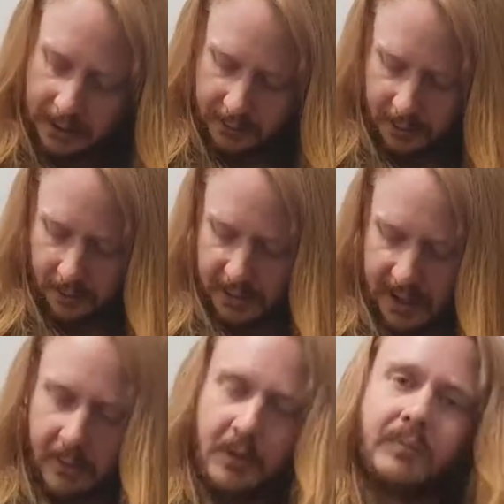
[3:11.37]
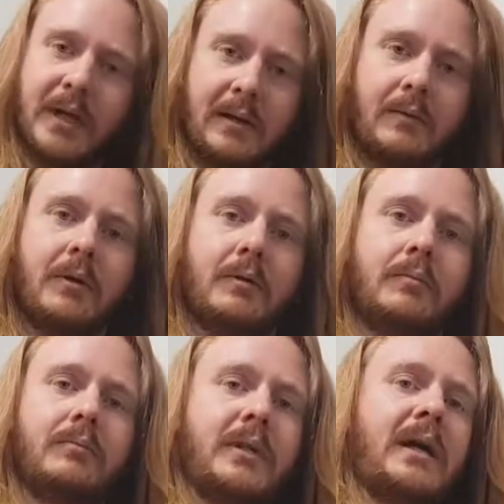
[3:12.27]
do down, up, down,
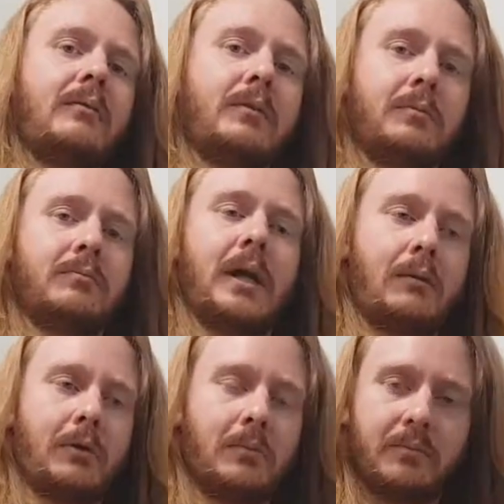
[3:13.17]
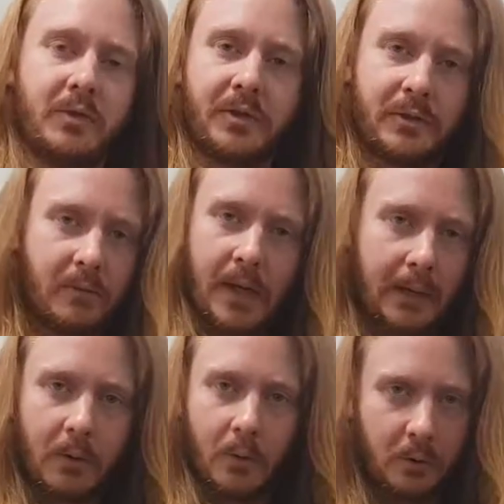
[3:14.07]
up, down, up, down, up, just
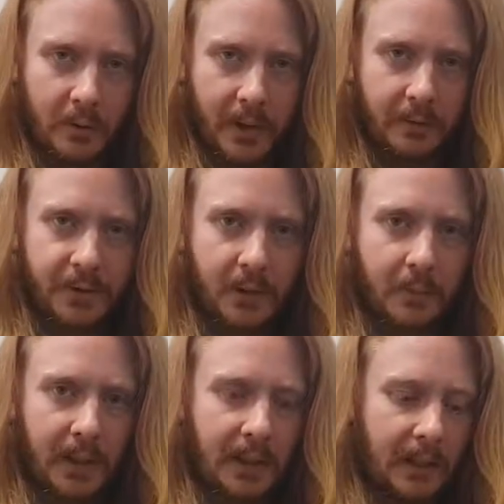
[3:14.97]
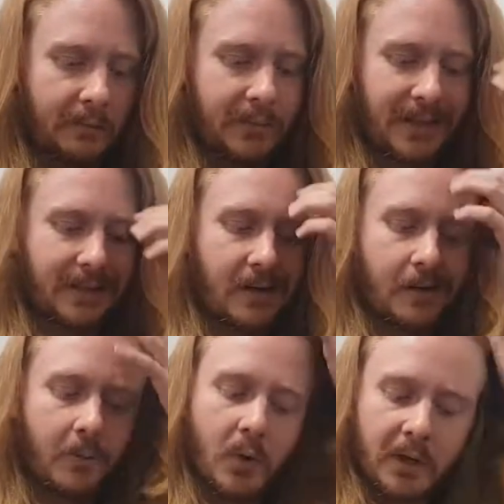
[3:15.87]
like we would with alternate picking. That's
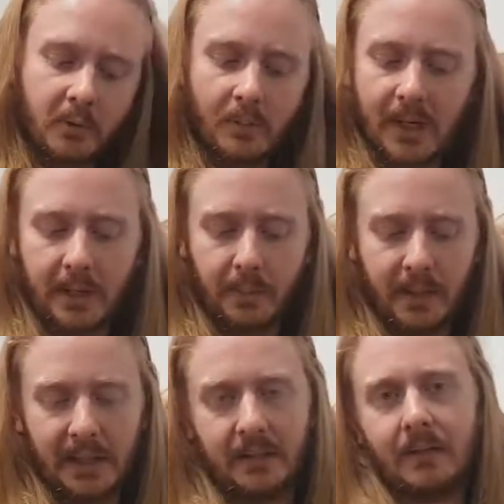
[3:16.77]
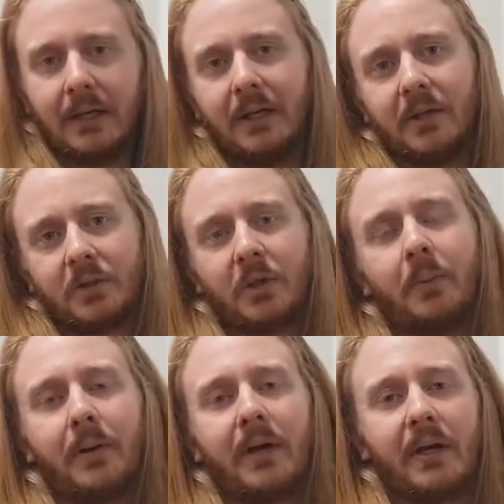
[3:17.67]
how it works with my playing.
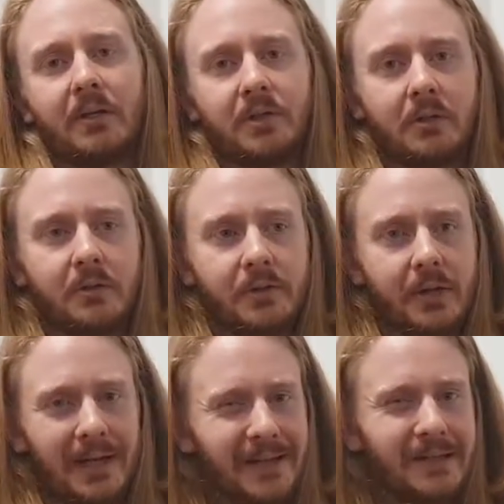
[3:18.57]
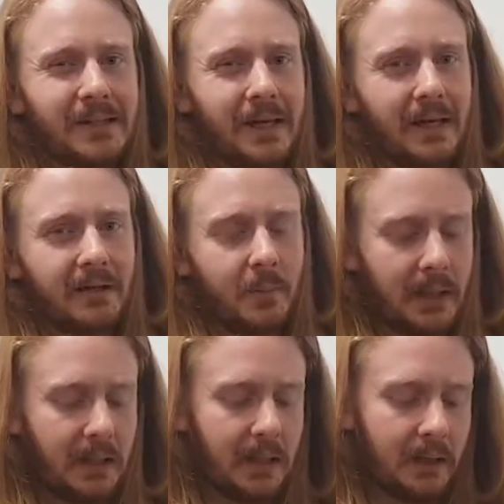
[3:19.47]
Some players use the inside
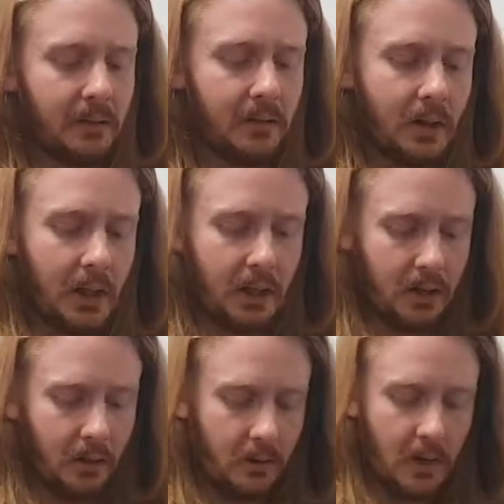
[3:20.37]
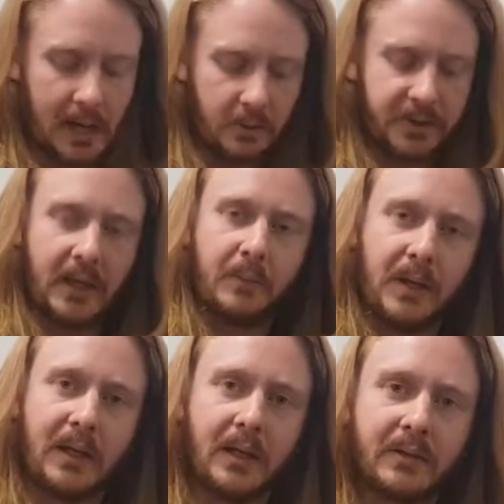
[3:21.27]
picking or outside
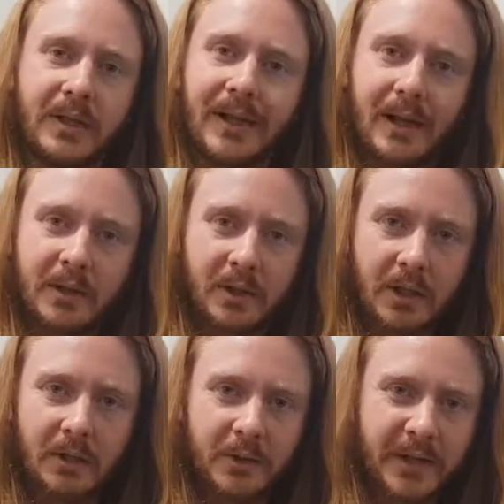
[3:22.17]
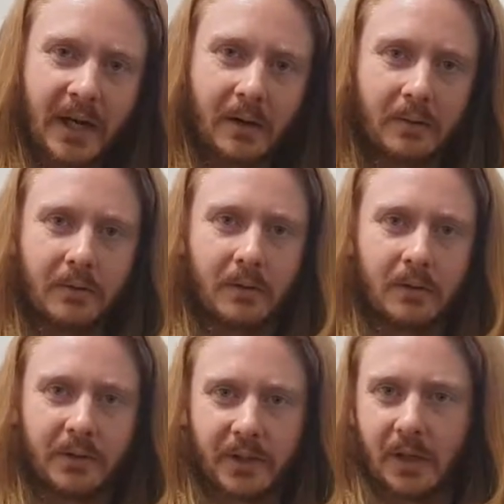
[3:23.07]
picking to get a certain sound
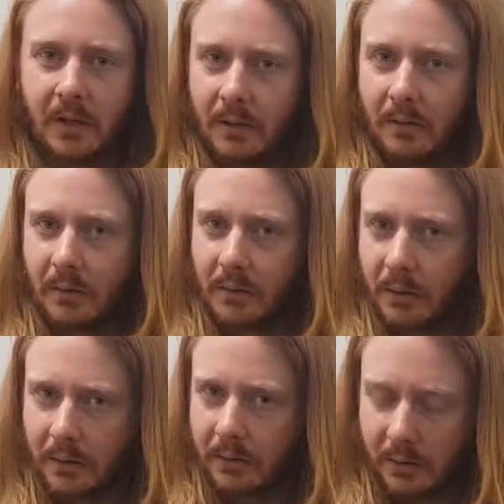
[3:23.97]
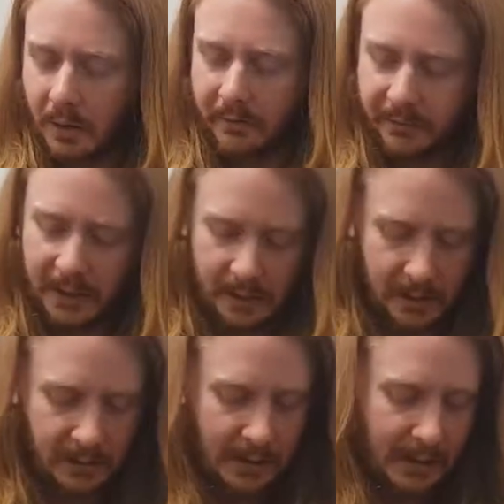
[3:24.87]
or a certain sort of
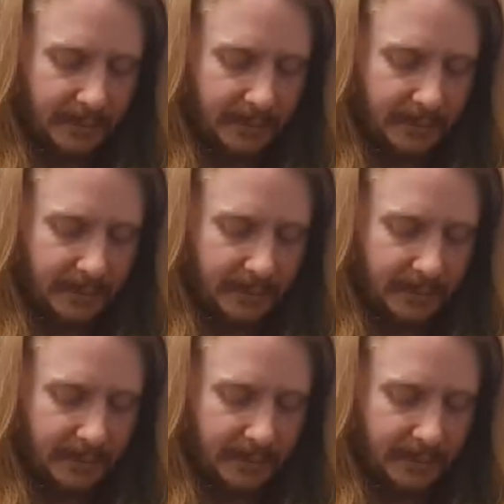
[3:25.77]
feeling.